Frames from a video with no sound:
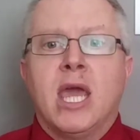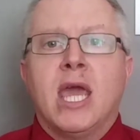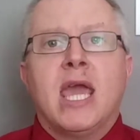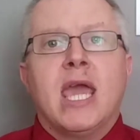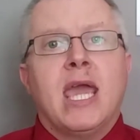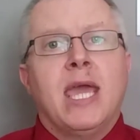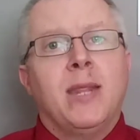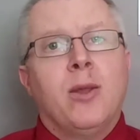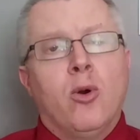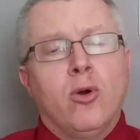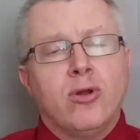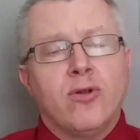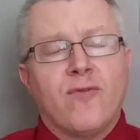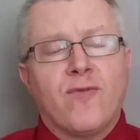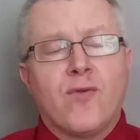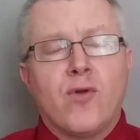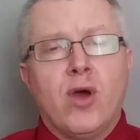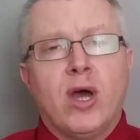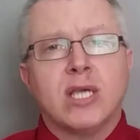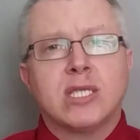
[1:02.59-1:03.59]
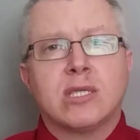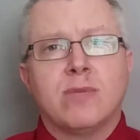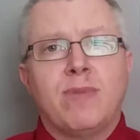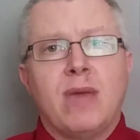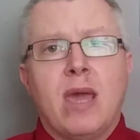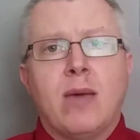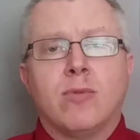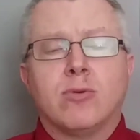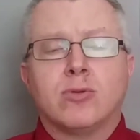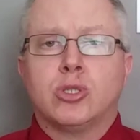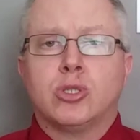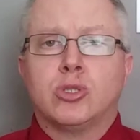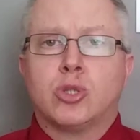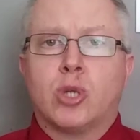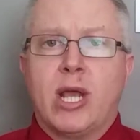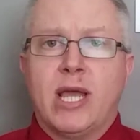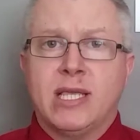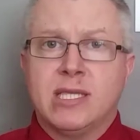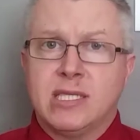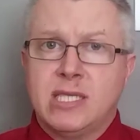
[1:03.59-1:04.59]
In order for us to be able
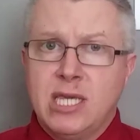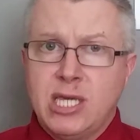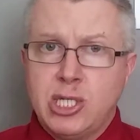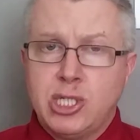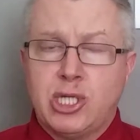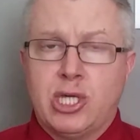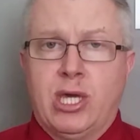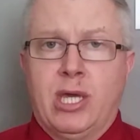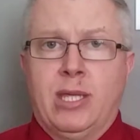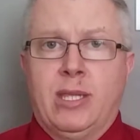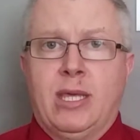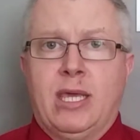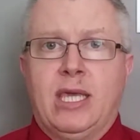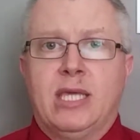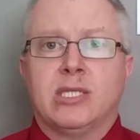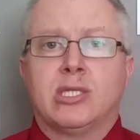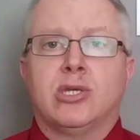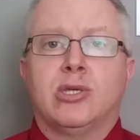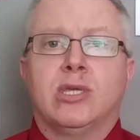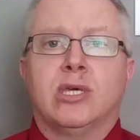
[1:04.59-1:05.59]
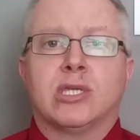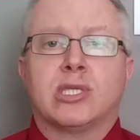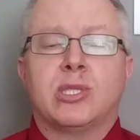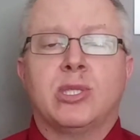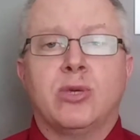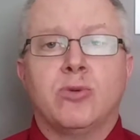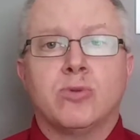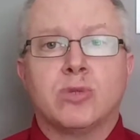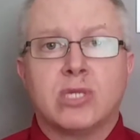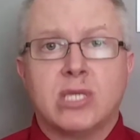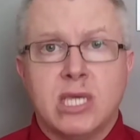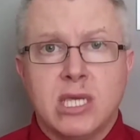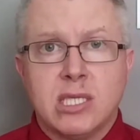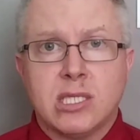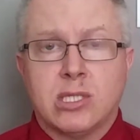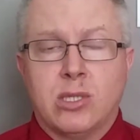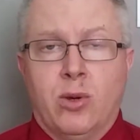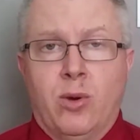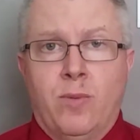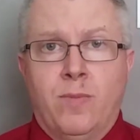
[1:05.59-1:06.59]
transition into this new
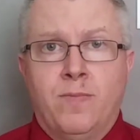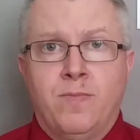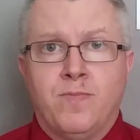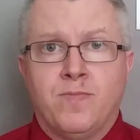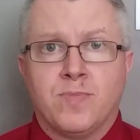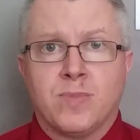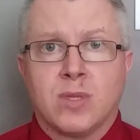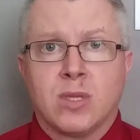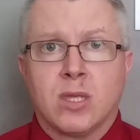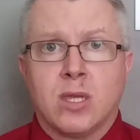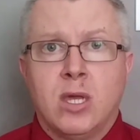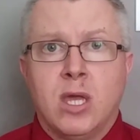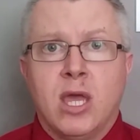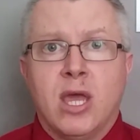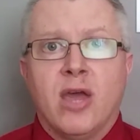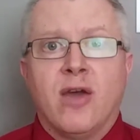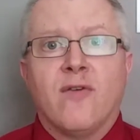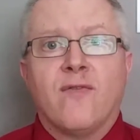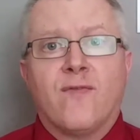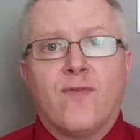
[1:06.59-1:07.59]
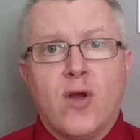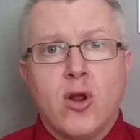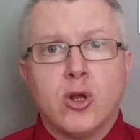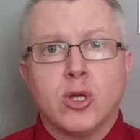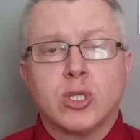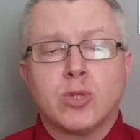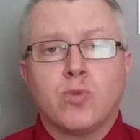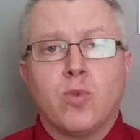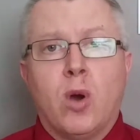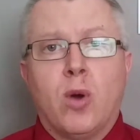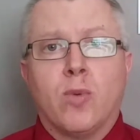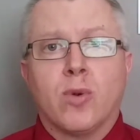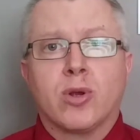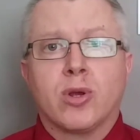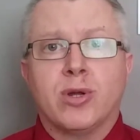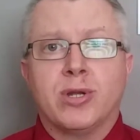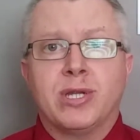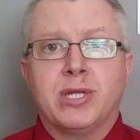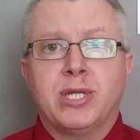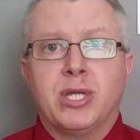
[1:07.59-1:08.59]
system, first what we're
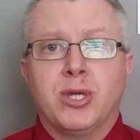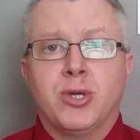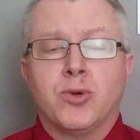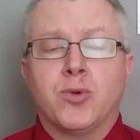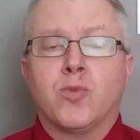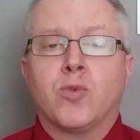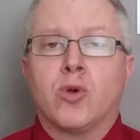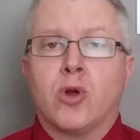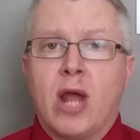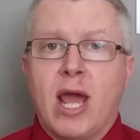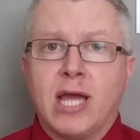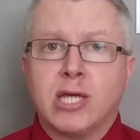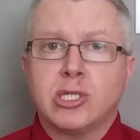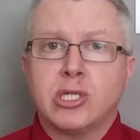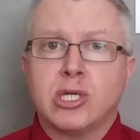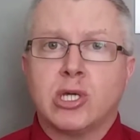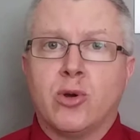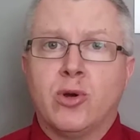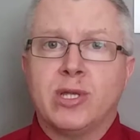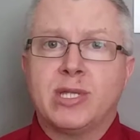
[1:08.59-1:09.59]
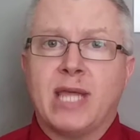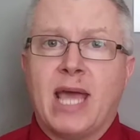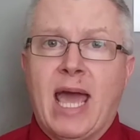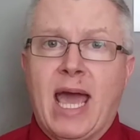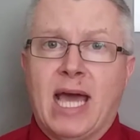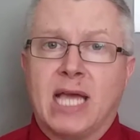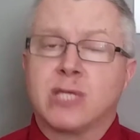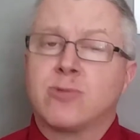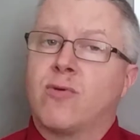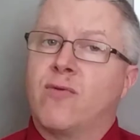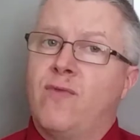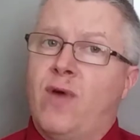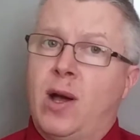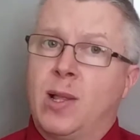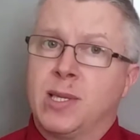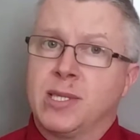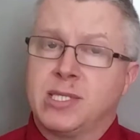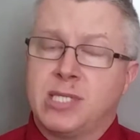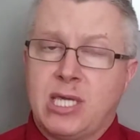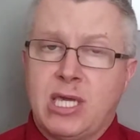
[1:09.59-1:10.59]
going to do, we're actually going to ask for
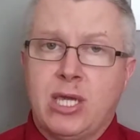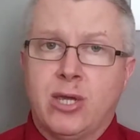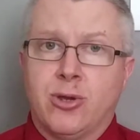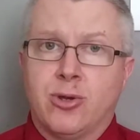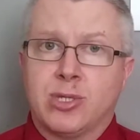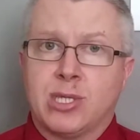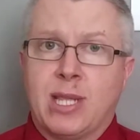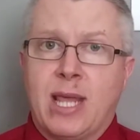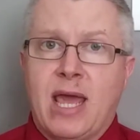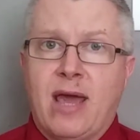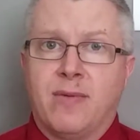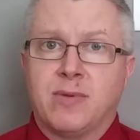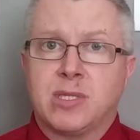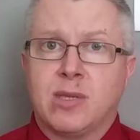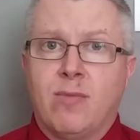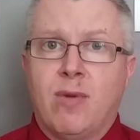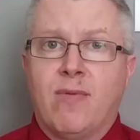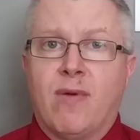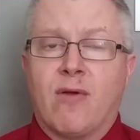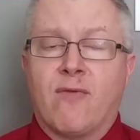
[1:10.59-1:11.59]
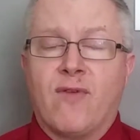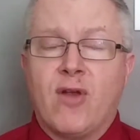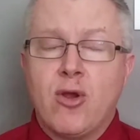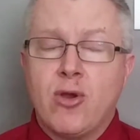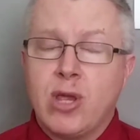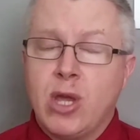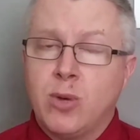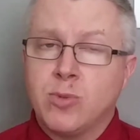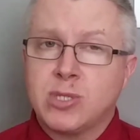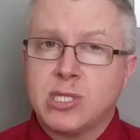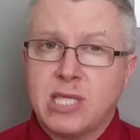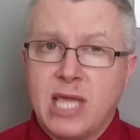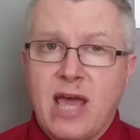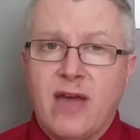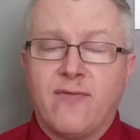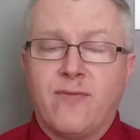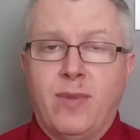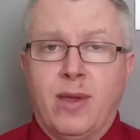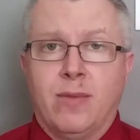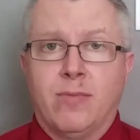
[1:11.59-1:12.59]
volunteers and have some of our very own
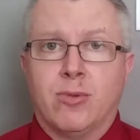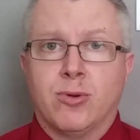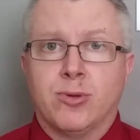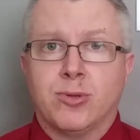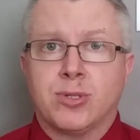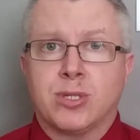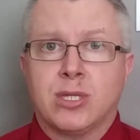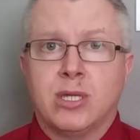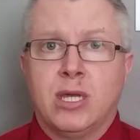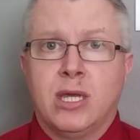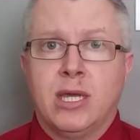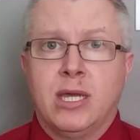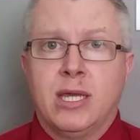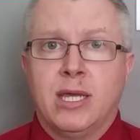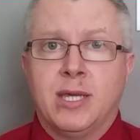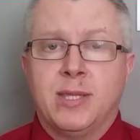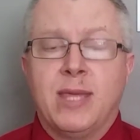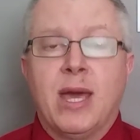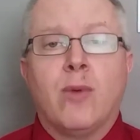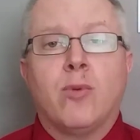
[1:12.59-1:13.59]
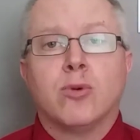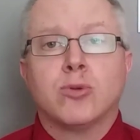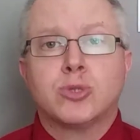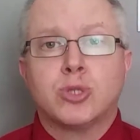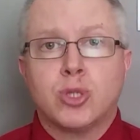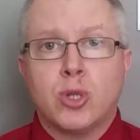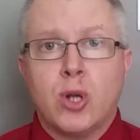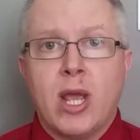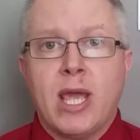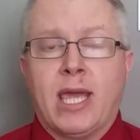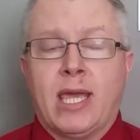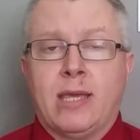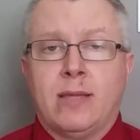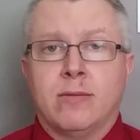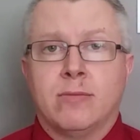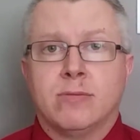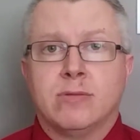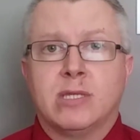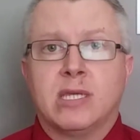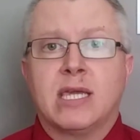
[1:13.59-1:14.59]
staff members that will train
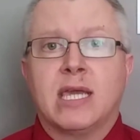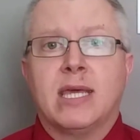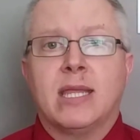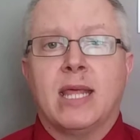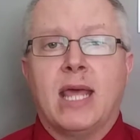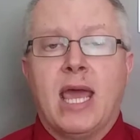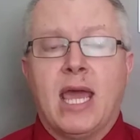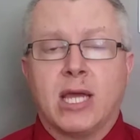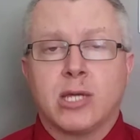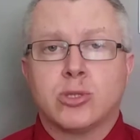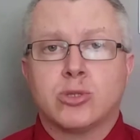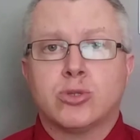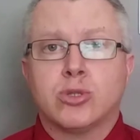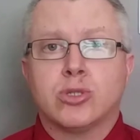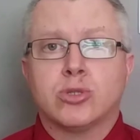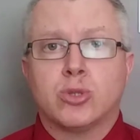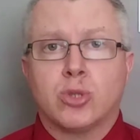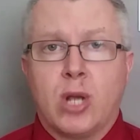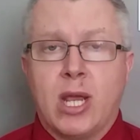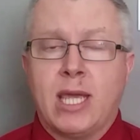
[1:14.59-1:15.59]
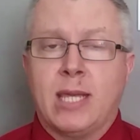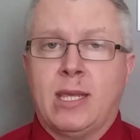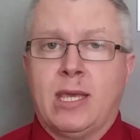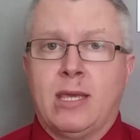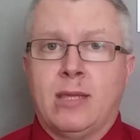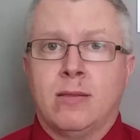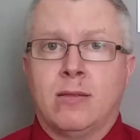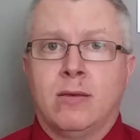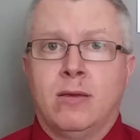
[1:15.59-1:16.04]
to get extra training